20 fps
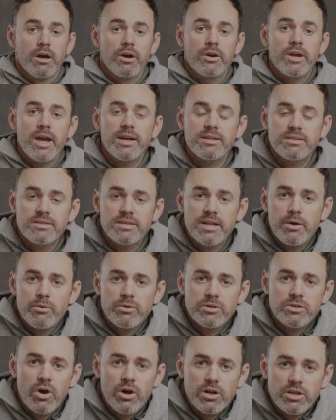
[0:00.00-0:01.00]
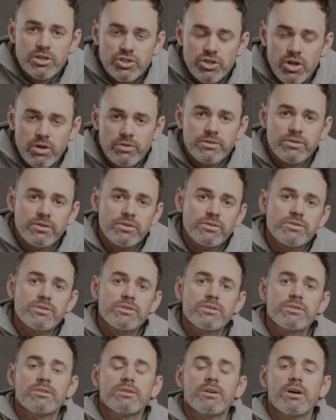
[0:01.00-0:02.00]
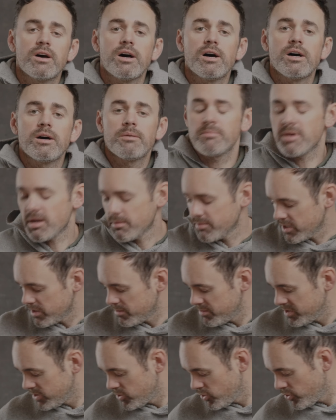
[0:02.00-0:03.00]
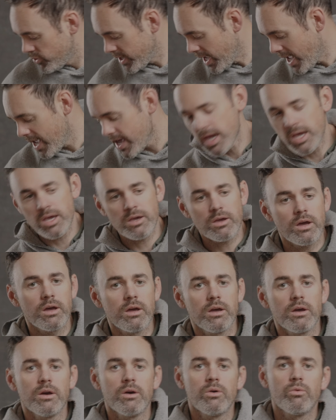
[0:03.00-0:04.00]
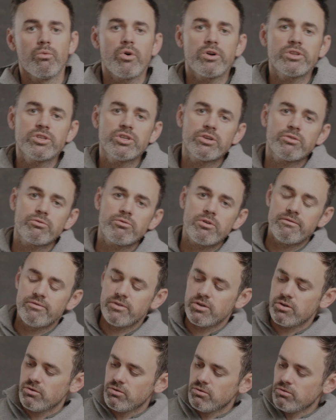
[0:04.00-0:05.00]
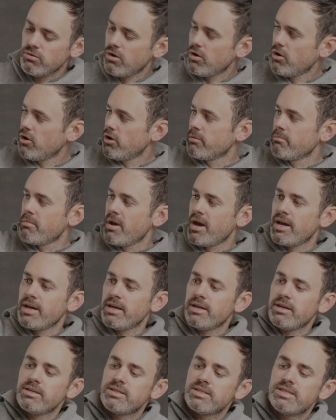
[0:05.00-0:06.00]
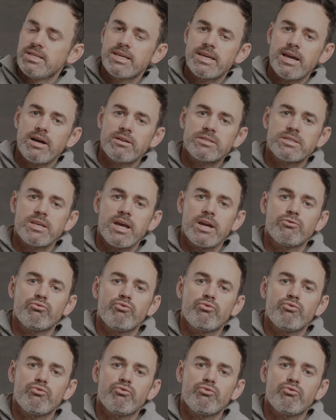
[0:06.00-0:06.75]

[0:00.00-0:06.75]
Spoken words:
Okay, today we're talking shelters. I'm going to be doing a 1-year review on my Seek Outside